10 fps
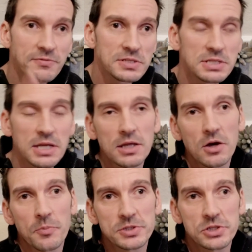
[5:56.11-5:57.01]
to see the
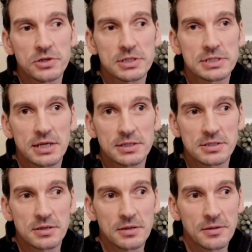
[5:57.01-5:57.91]
opportunities.